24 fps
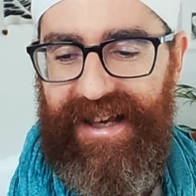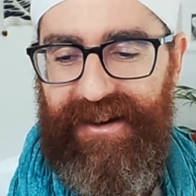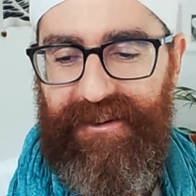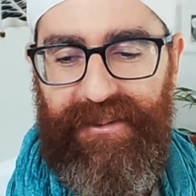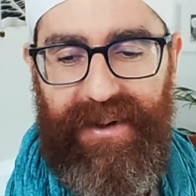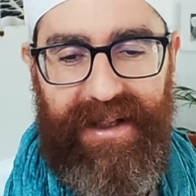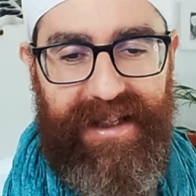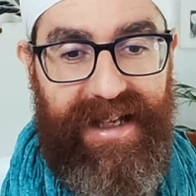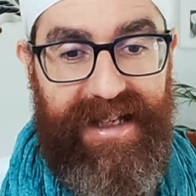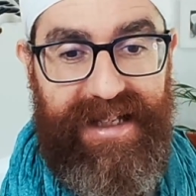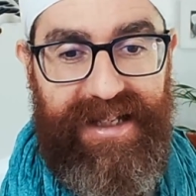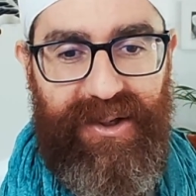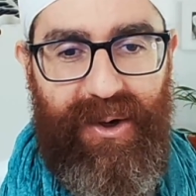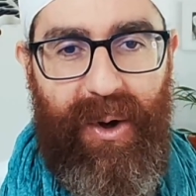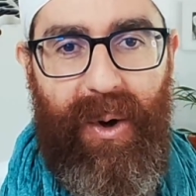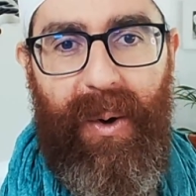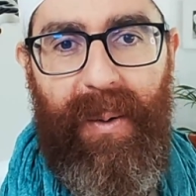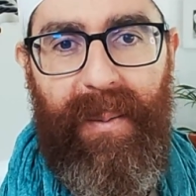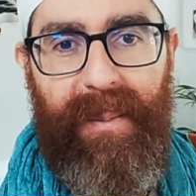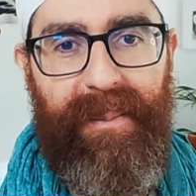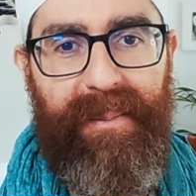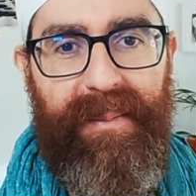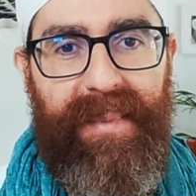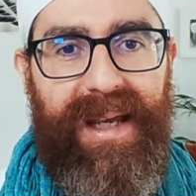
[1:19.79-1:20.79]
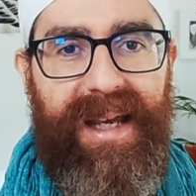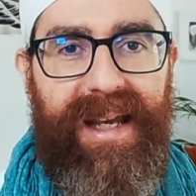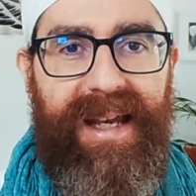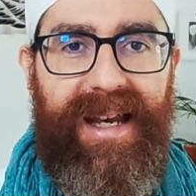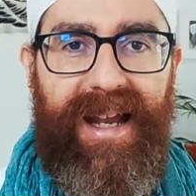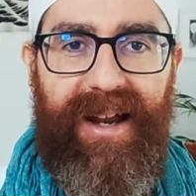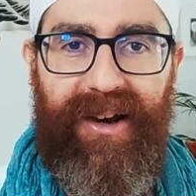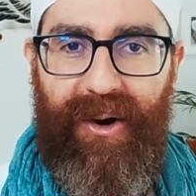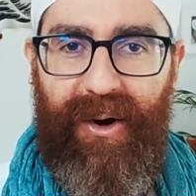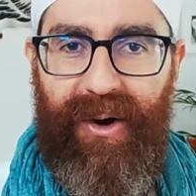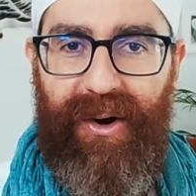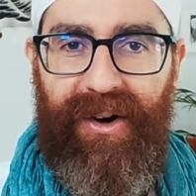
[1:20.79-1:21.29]
what does Om mean
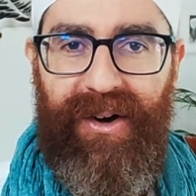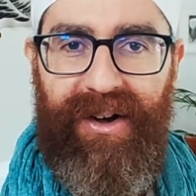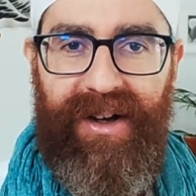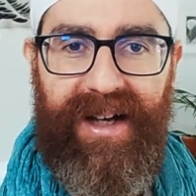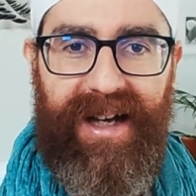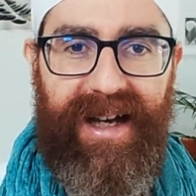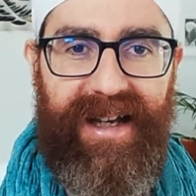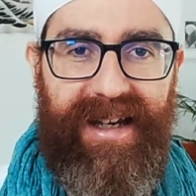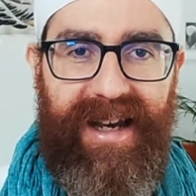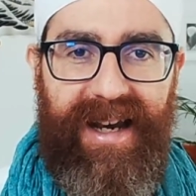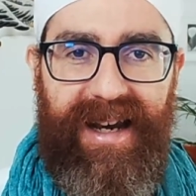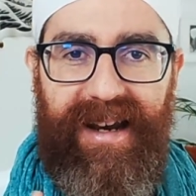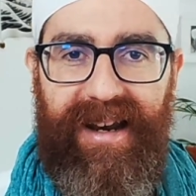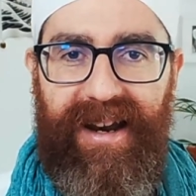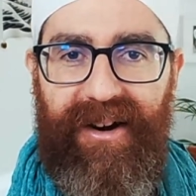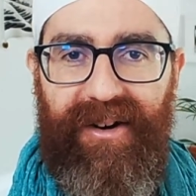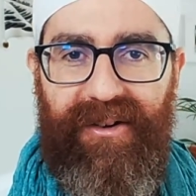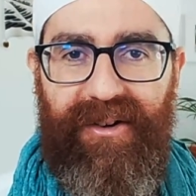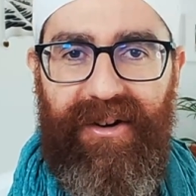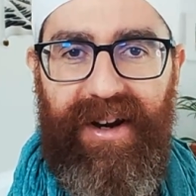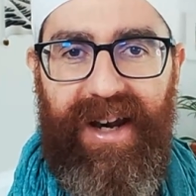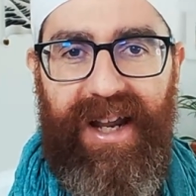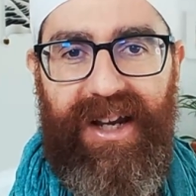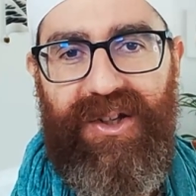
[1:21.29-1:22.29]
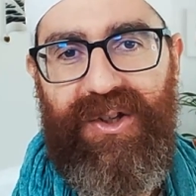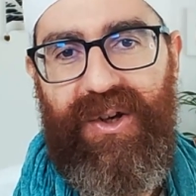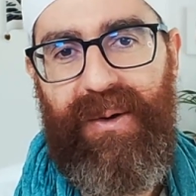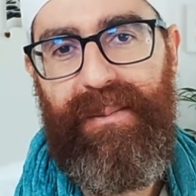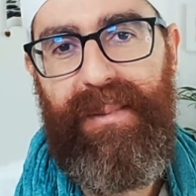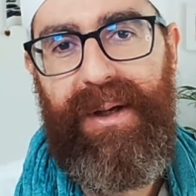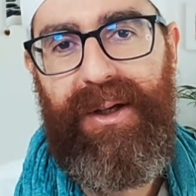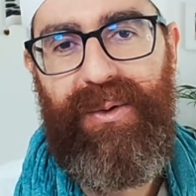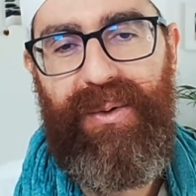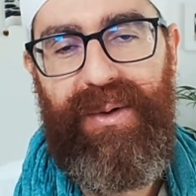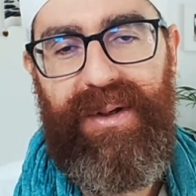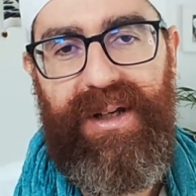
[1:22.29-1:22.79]
and Ong and the connection
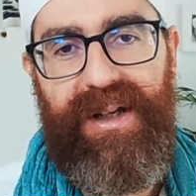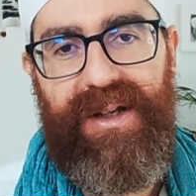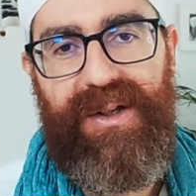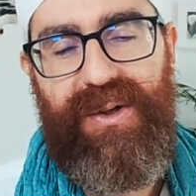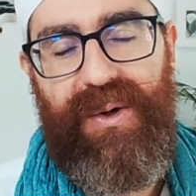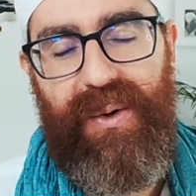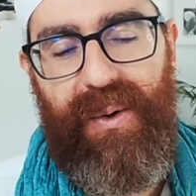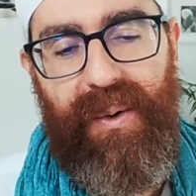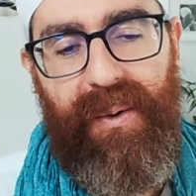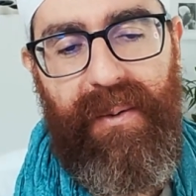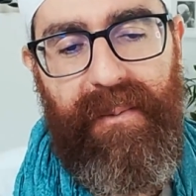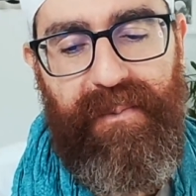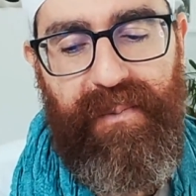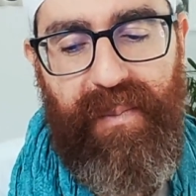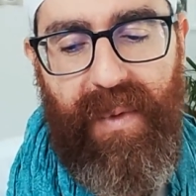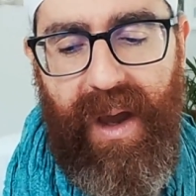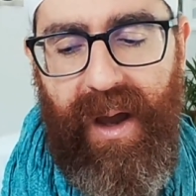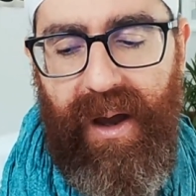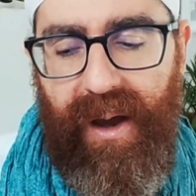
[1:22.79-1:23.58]
between the two.